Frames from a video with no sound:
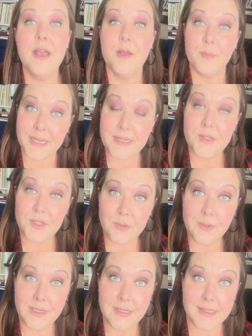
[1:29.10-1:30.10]
but I do
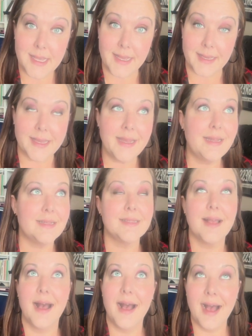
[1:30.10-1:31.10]
want to say it is
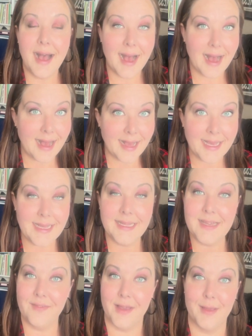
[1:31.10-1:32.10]

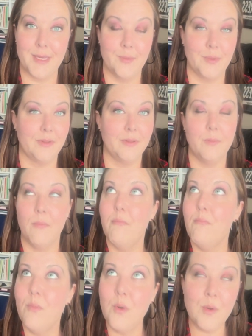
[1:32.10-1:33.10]
highly valuable,
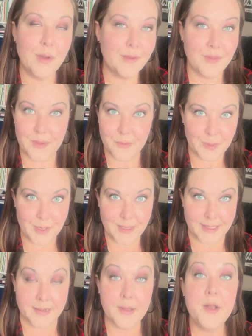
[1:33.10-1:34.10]
more than worth
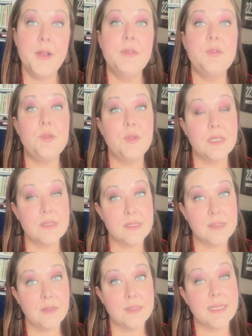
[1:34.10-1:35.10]
it, to
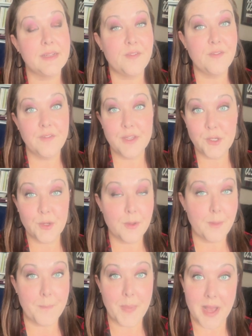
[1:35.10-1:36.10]
consult an
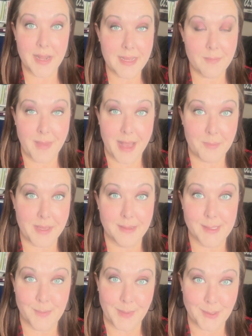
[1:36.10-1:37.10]
official body mapping
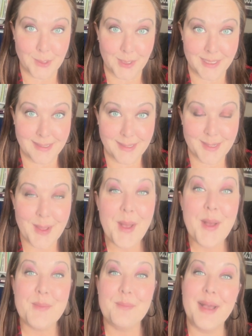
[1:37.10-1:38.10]
specialist.
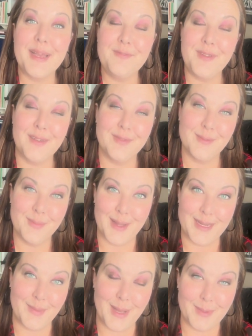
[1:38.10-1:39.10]
My favorite
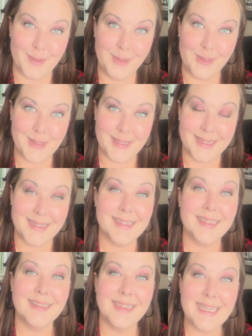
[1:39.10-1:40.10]
body mapping person is
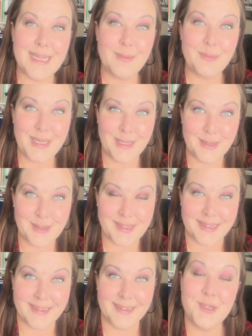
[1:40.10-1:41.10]
Lea
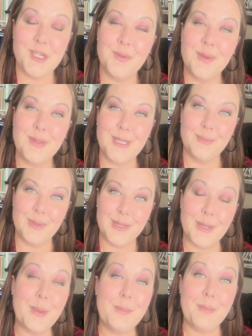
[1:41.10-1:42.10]
Pearson. She wrote the
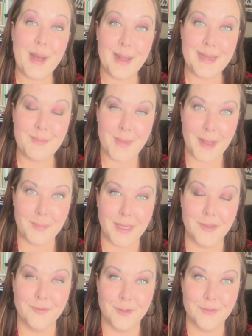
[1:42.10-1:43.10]
book Body
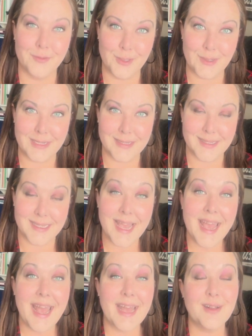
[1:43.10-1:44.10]
Mapping for Flutists,
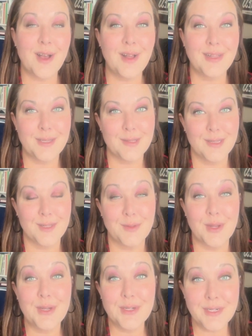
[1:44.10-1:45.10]
and I'll include
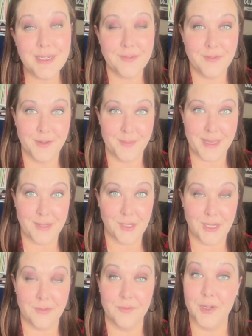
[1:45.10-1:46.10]
her
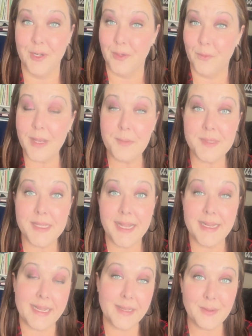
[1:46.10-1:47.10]
information for her
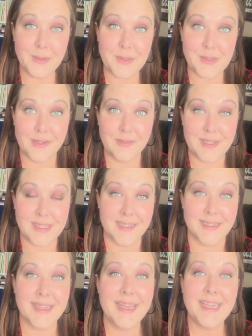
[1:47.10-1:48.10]
website and her
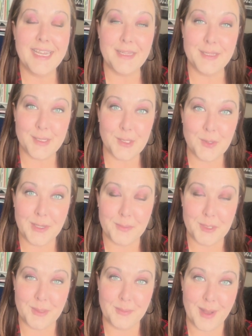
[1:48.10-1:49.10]
services in the
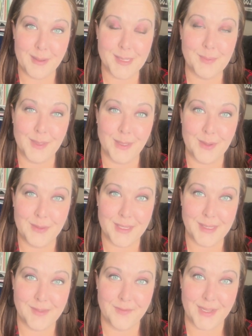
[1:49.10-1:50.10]
description box below
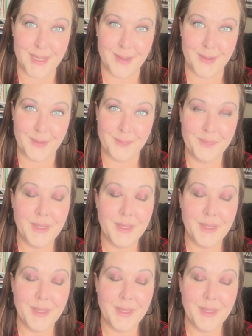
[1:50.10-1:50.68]
this video.